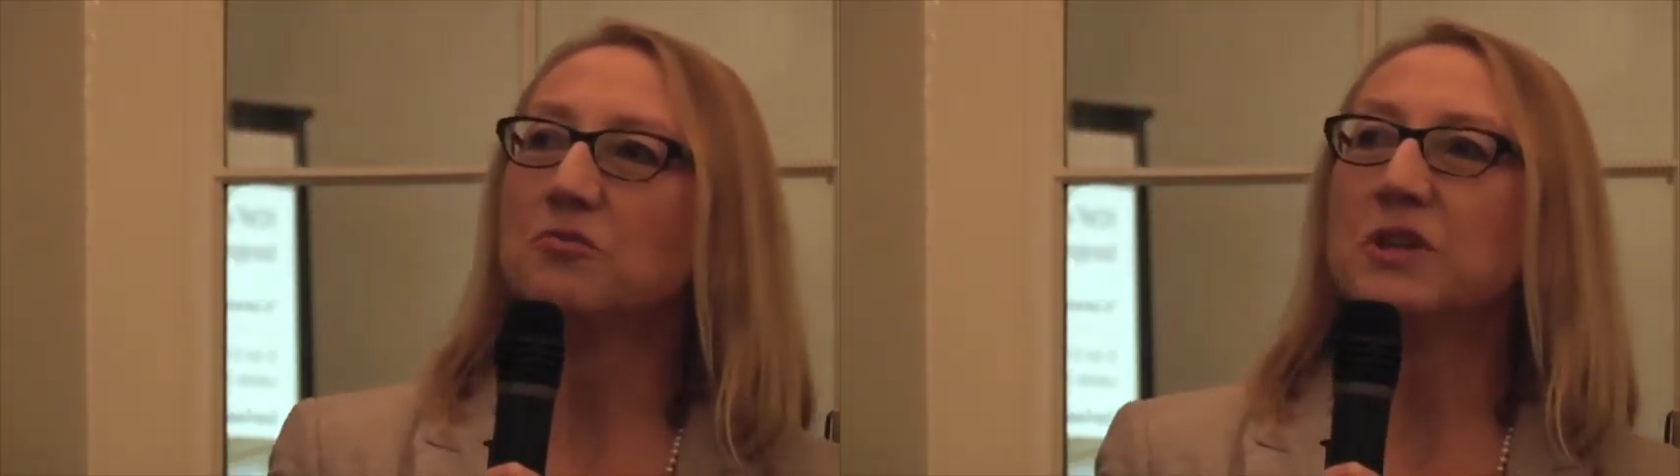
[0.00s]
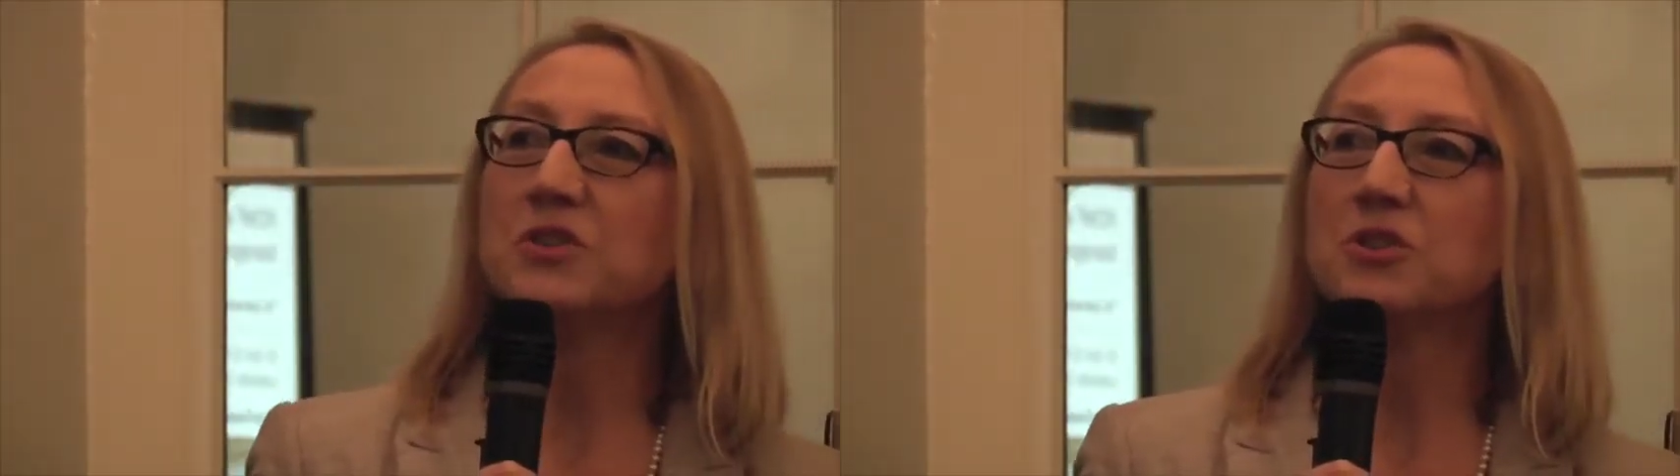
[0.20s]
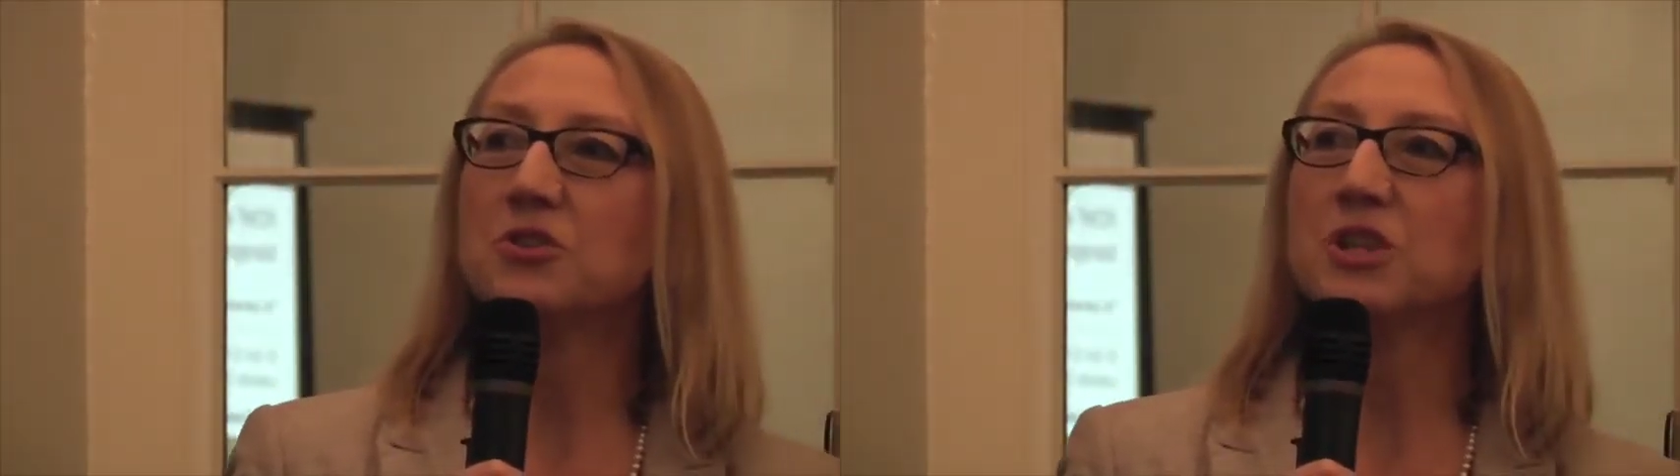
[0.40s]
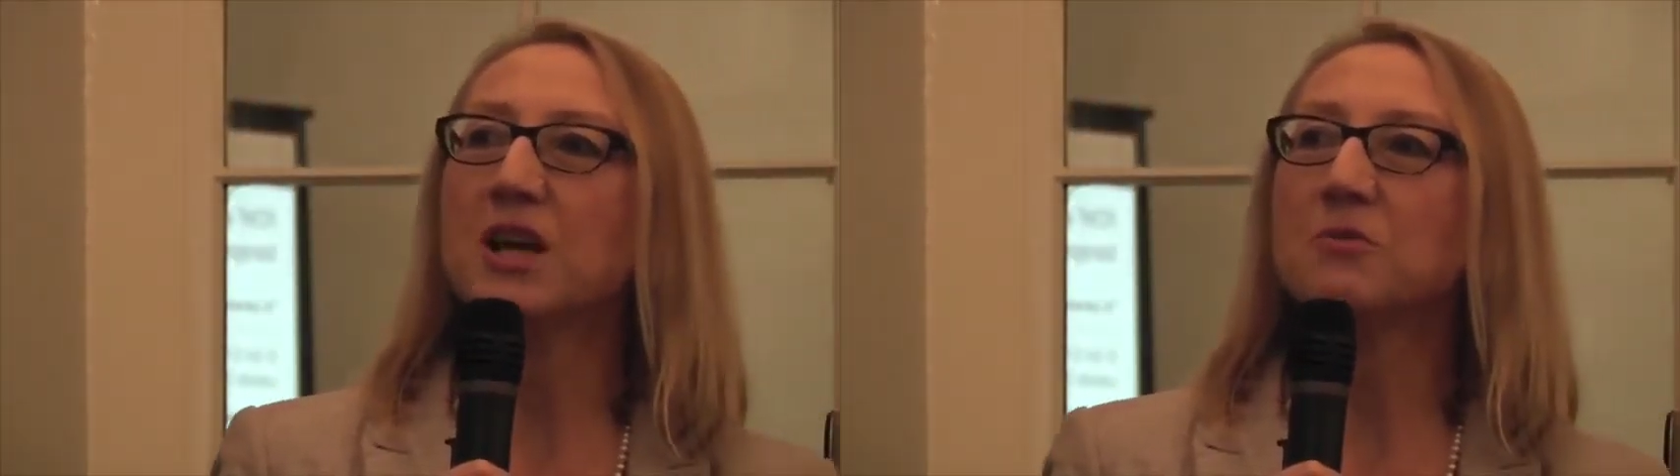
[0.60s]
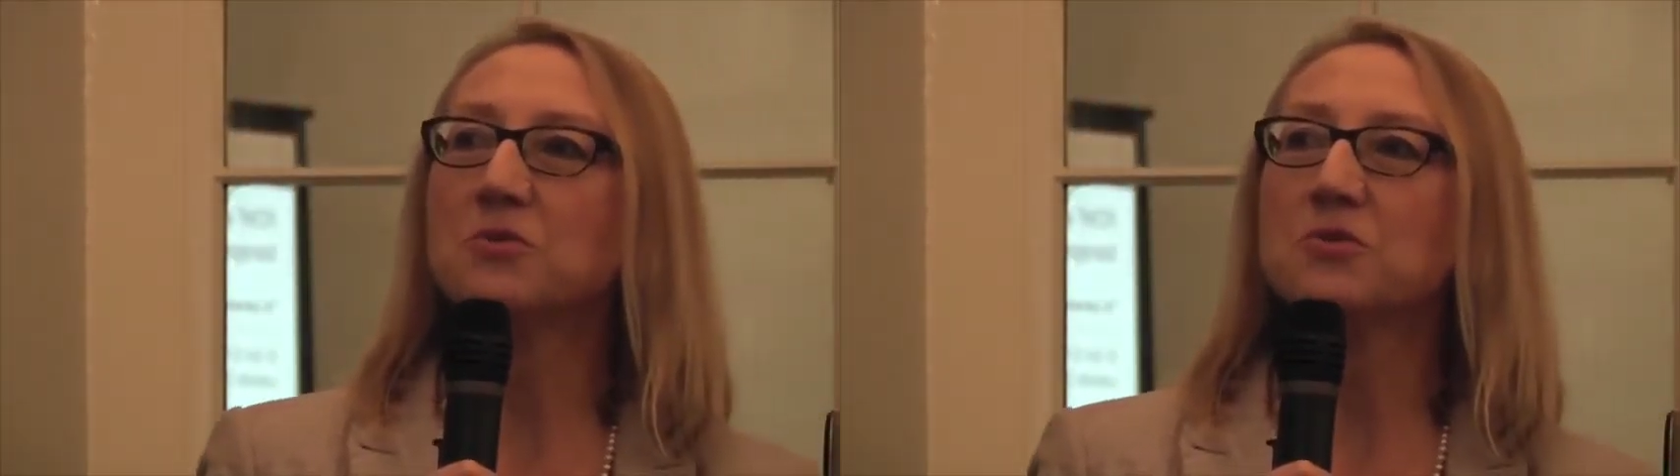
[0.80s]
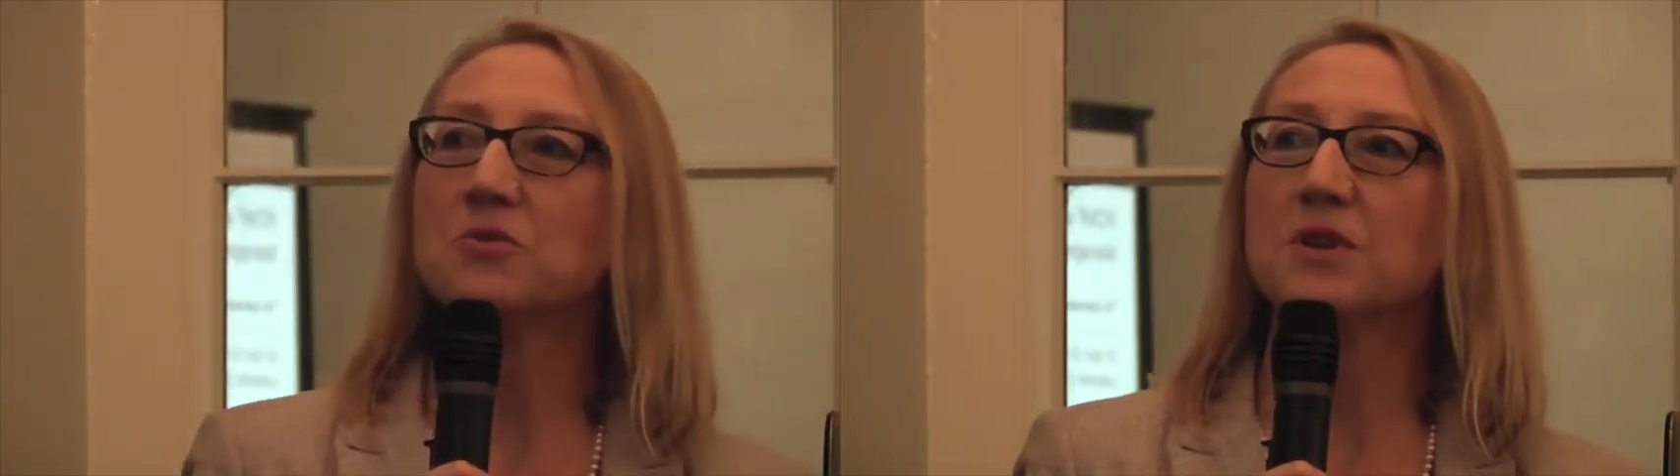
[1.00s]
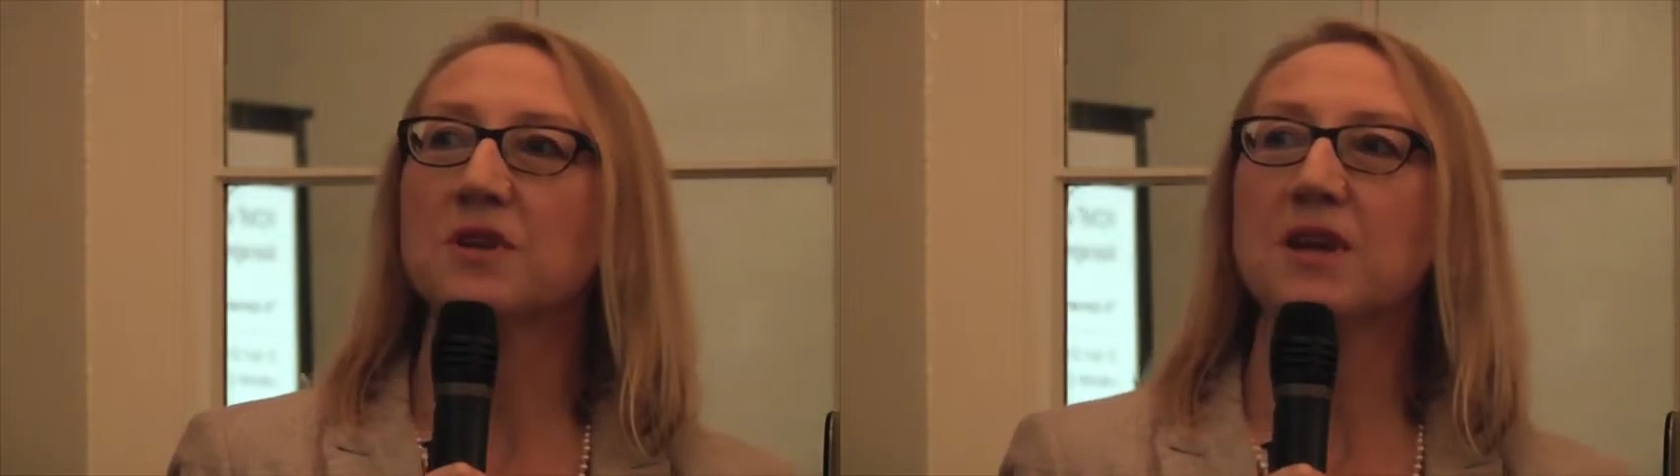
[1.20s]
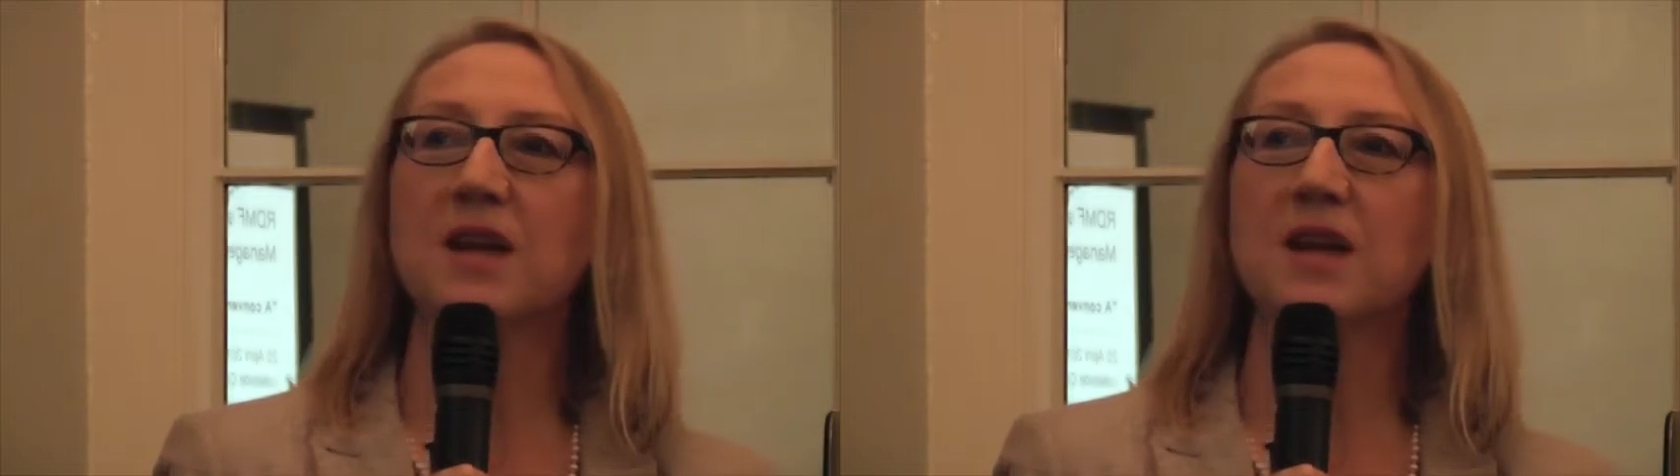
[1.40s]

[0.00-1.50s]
research council there